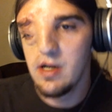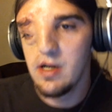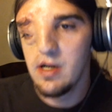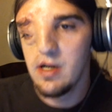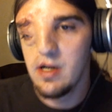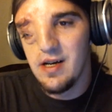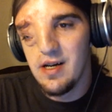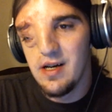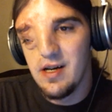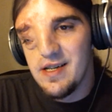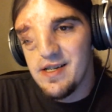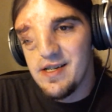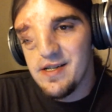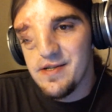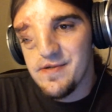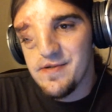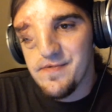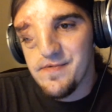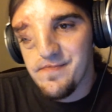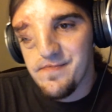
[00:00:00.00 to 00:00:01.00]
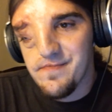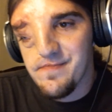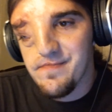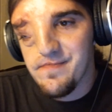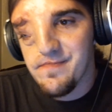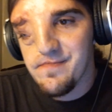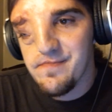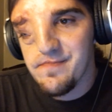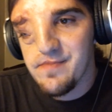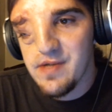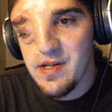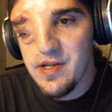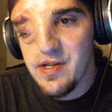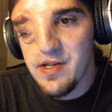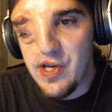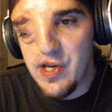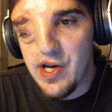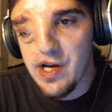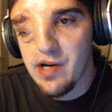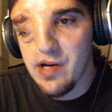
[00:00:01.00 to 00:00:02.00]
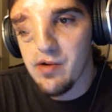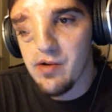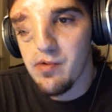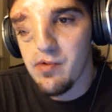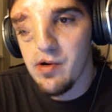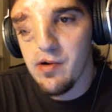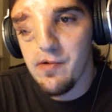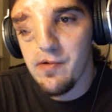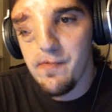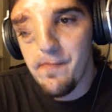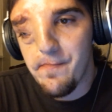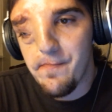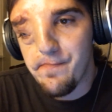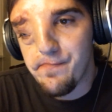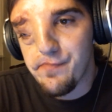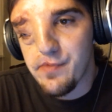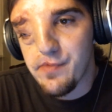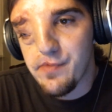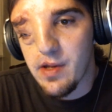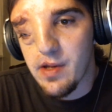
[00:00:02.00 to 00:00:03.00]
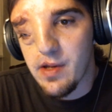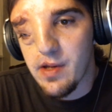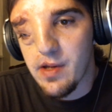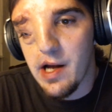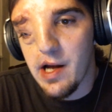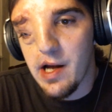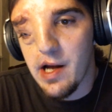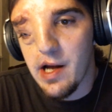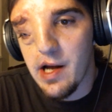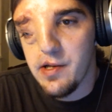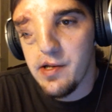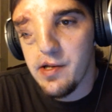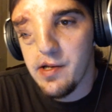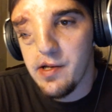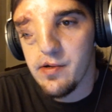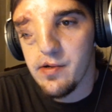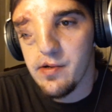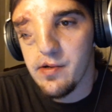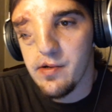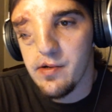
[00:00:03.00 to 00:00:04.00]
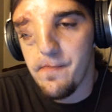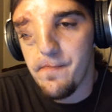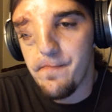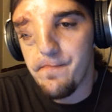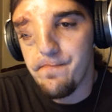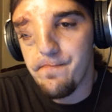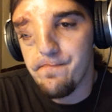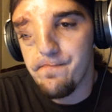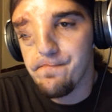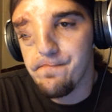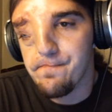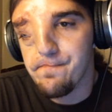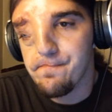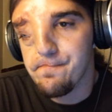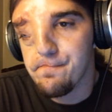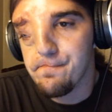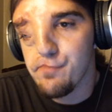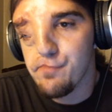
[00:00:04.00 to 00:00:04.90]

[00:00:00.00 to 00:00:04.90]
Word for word: know. I can't really. Yeah. Have well, anything to comment I on need to. to with.